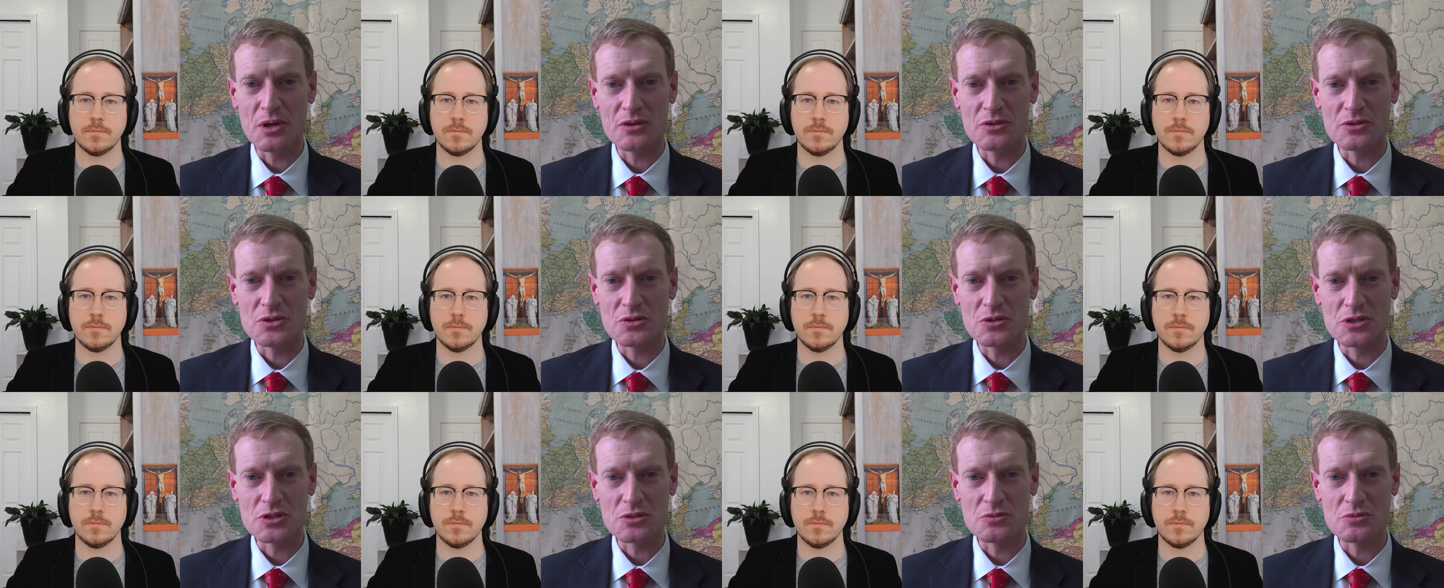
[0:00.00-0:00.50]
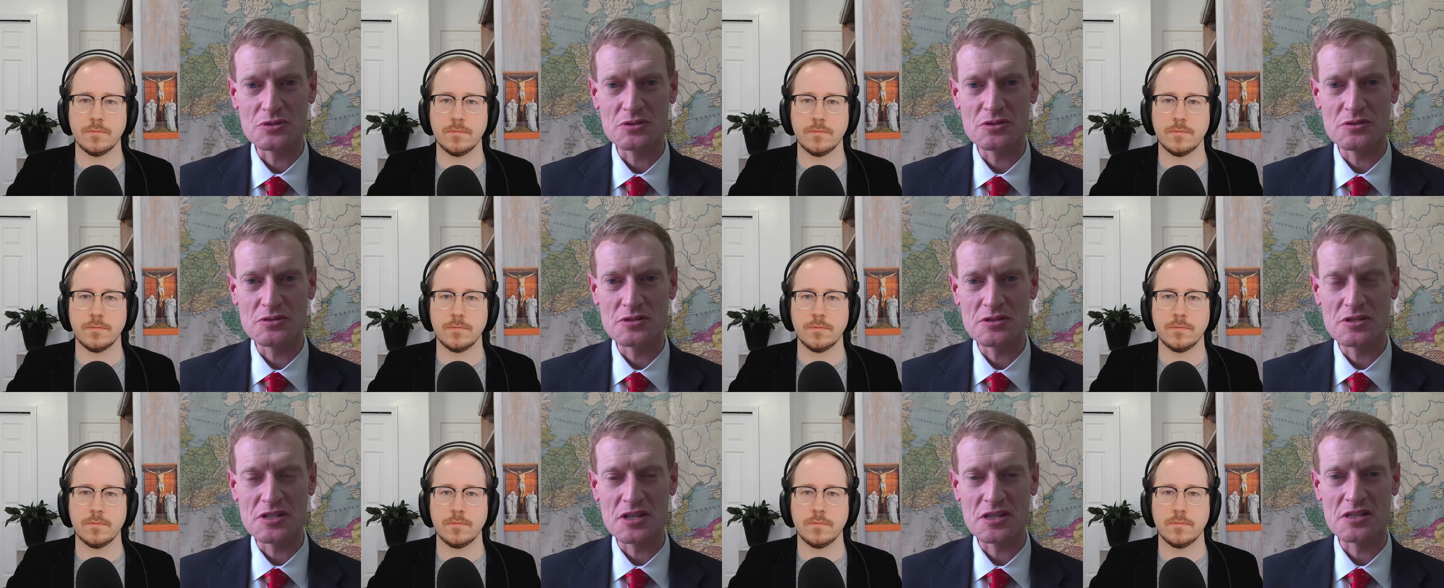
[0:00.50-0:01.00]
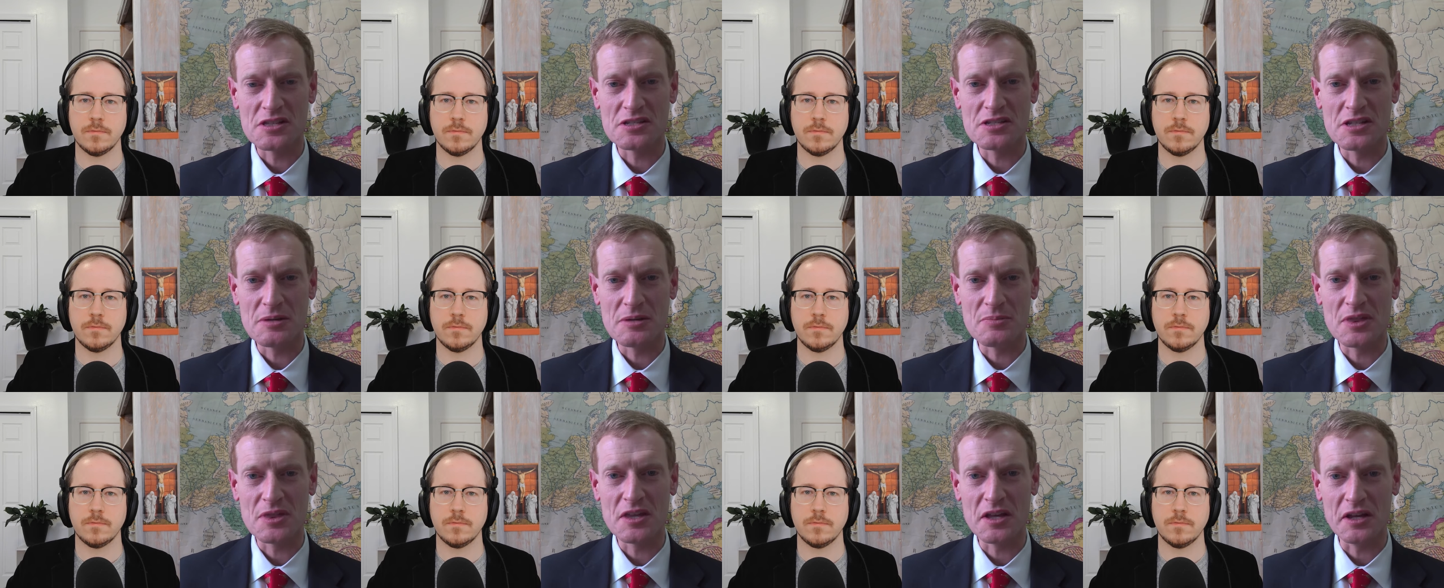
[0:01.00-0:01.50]
Speaker 1: Mother Teresa said the
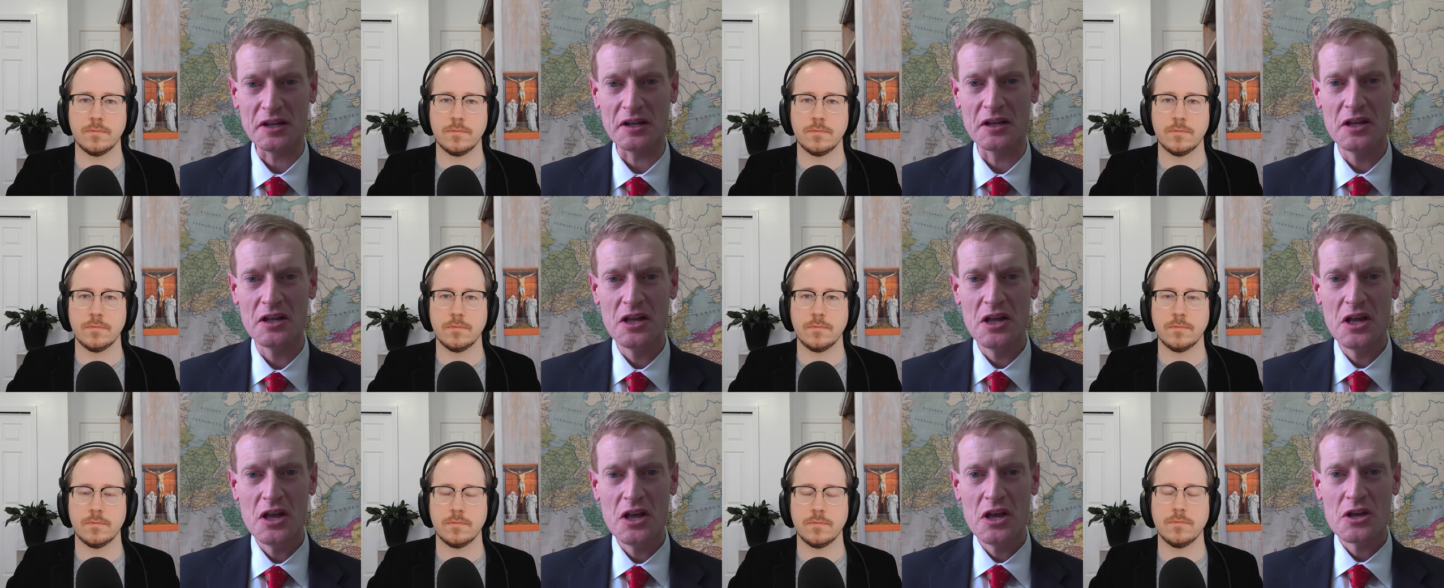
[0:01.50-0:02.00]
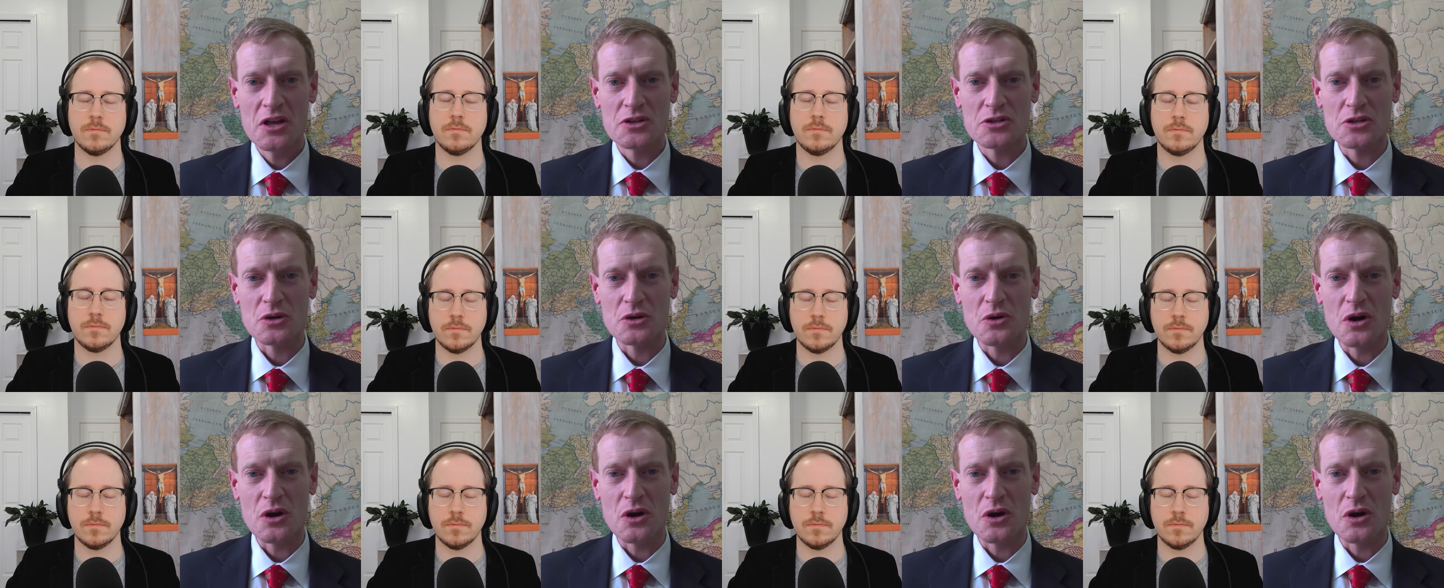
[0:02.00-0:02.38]
same thing. So